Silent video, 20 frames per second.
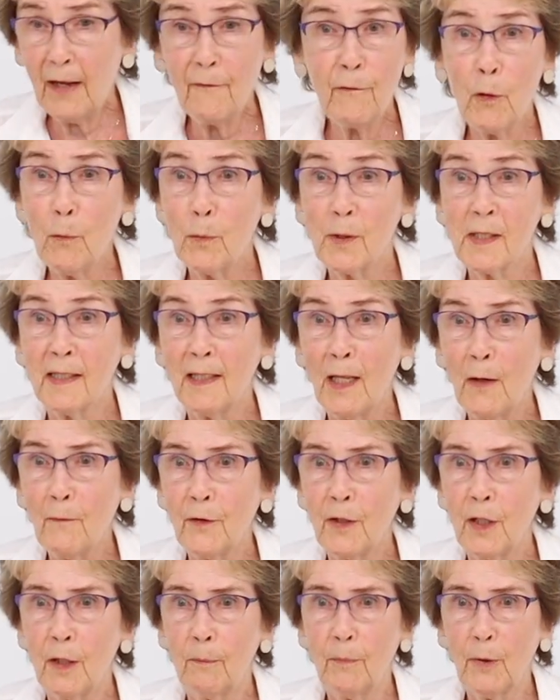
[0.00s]
I've always
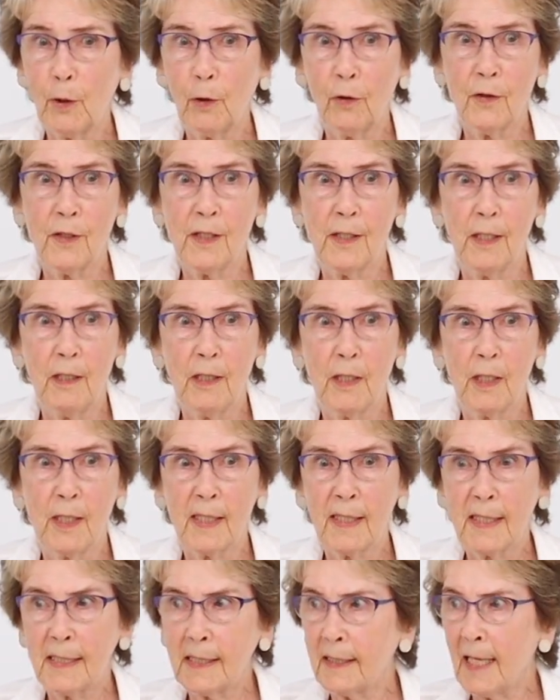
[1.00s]
loved it because it's
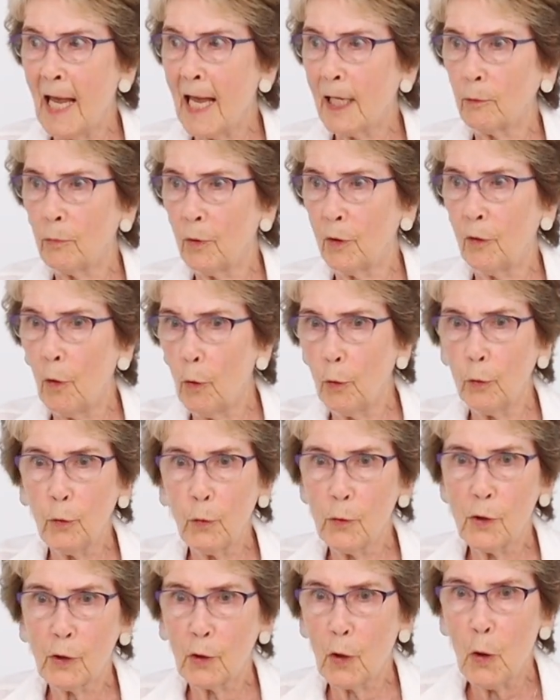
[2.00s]
stacked with all
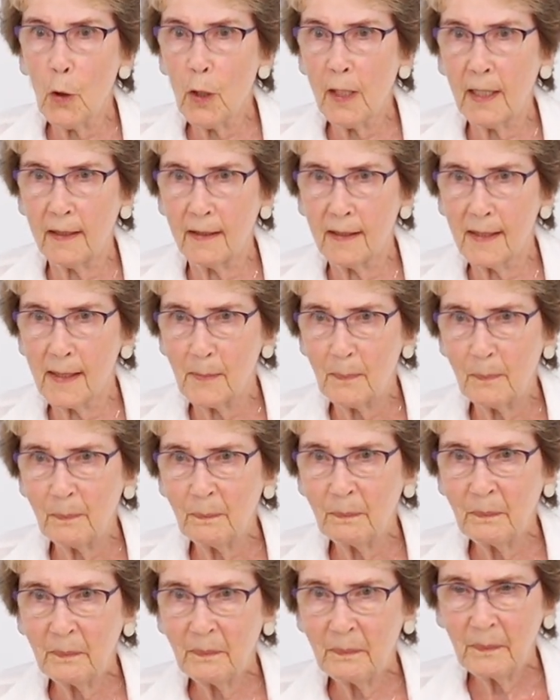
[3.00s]
those coins.
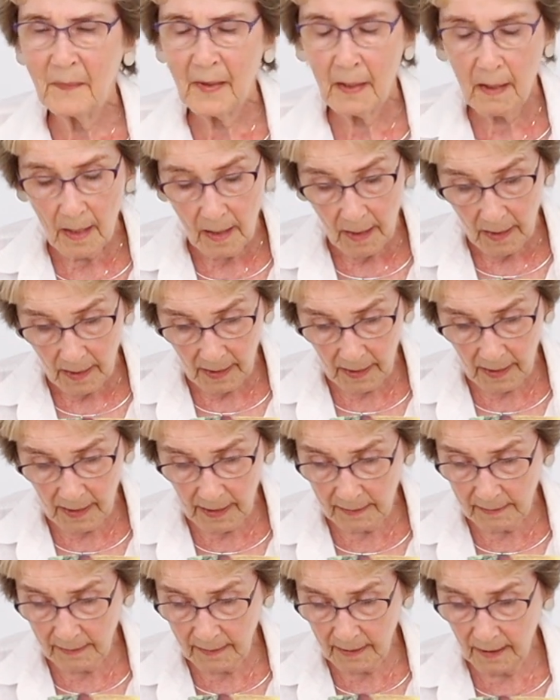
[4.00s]

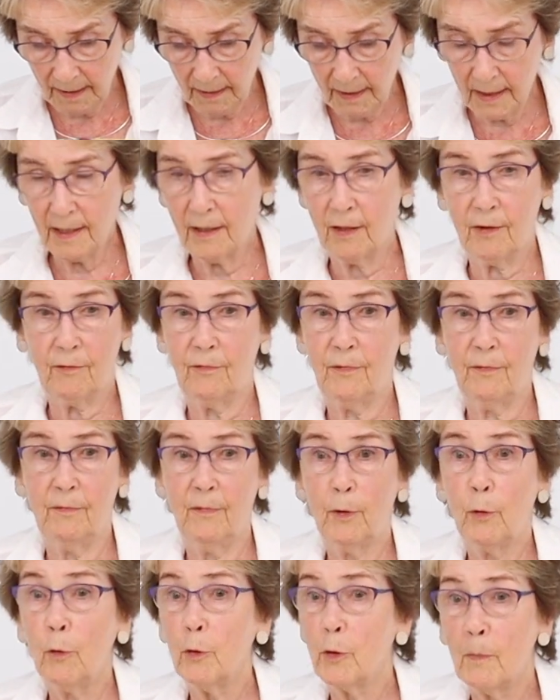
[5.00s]
And it
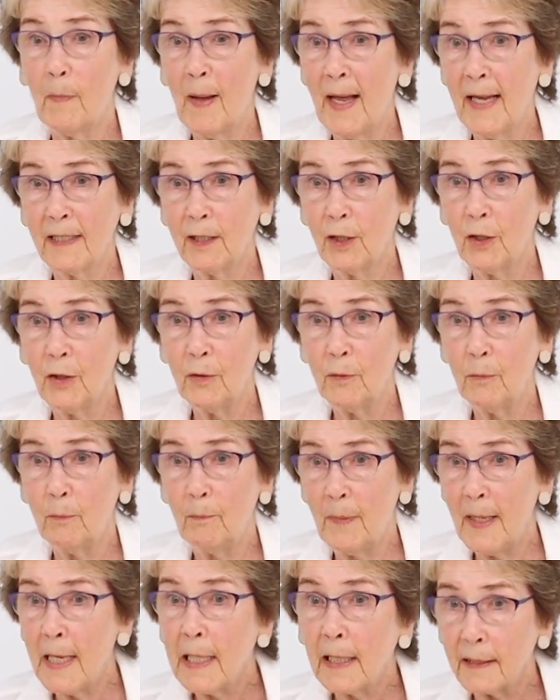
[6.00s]
goes back to
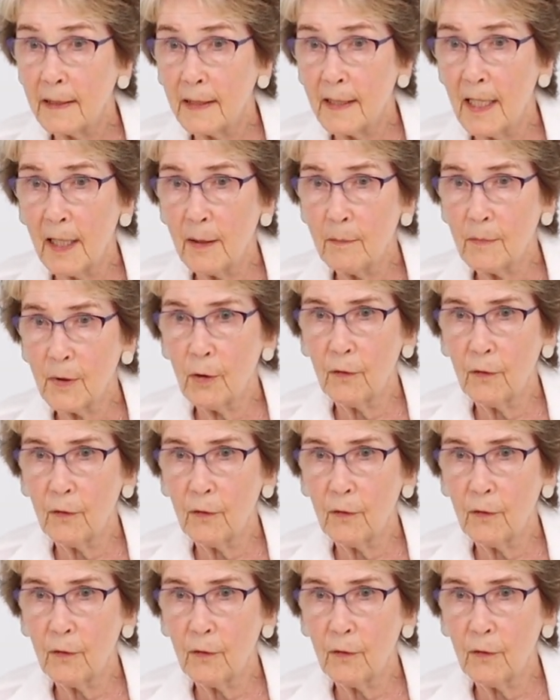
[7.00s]
pagan times,